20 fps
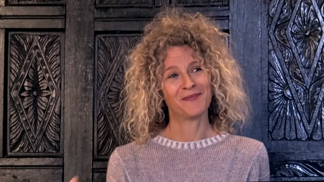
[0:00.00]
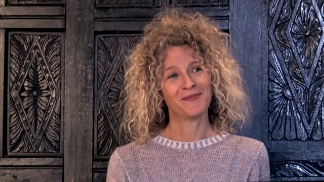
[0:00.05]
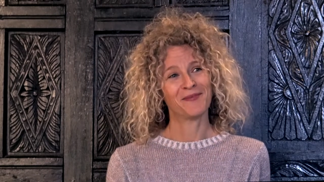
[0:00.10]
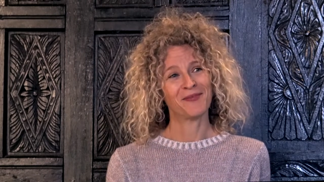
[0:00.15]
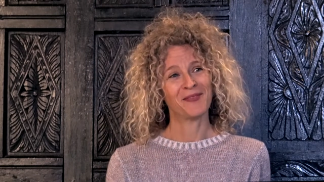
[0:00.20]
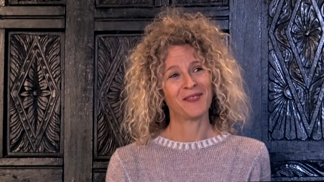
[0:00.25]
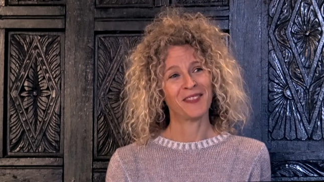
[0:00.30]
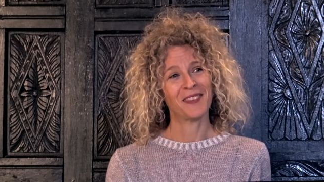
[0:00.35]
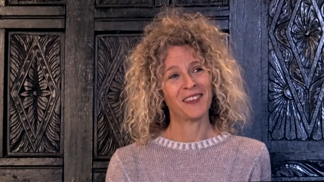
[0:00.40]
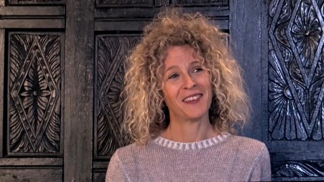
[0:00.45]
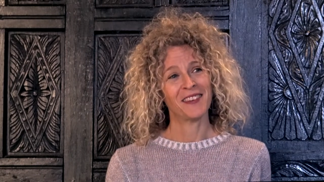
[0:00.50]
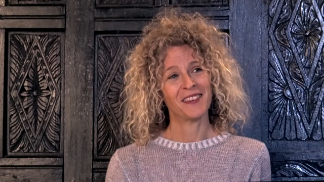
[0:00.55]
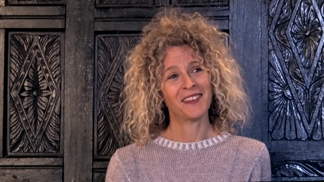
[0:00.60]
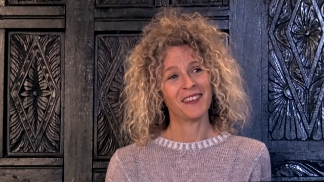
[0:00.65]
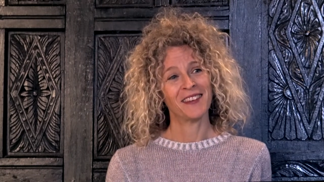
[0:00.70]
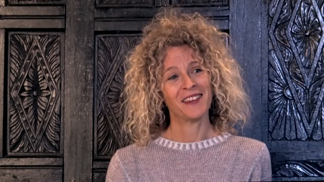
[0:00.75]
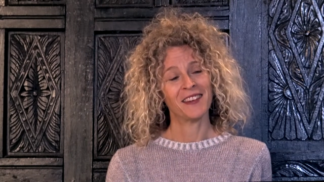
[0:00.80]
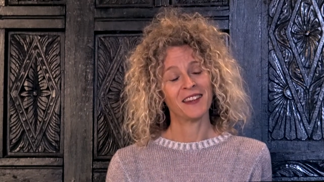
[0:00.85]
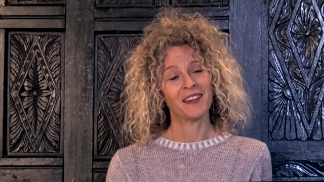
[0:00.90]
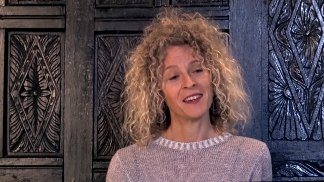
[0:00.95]

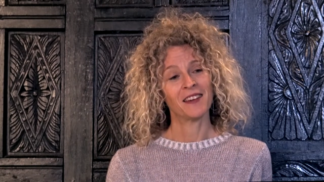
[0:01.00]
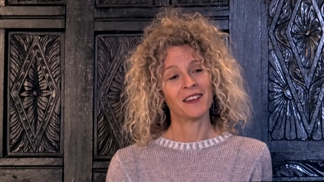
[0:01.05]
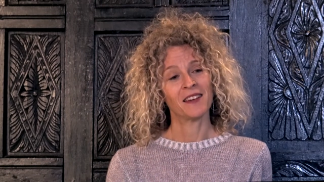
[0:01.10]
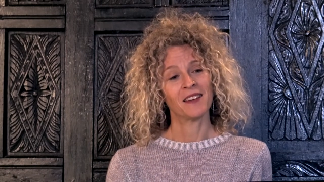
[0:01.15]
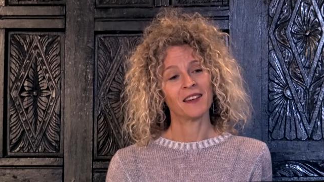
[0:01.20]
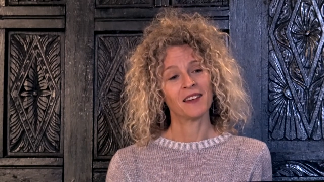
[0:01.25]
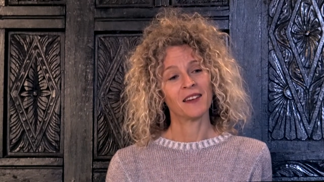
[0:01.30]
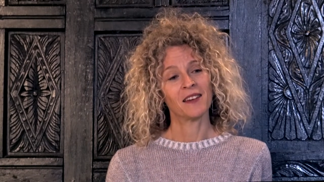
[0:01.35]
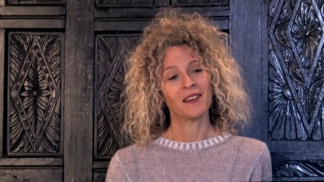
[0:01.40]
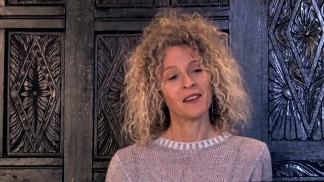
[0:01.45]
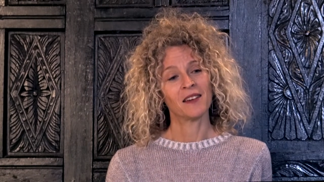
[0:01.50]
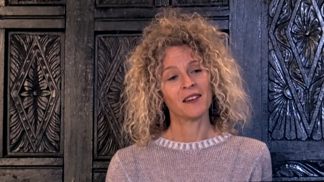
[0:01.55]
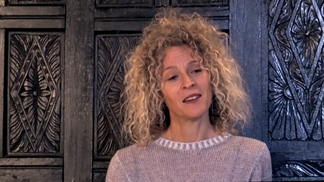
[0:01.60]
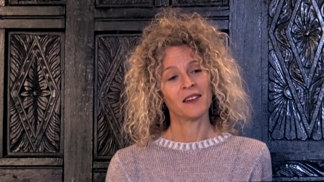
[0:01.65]
Nothing is said.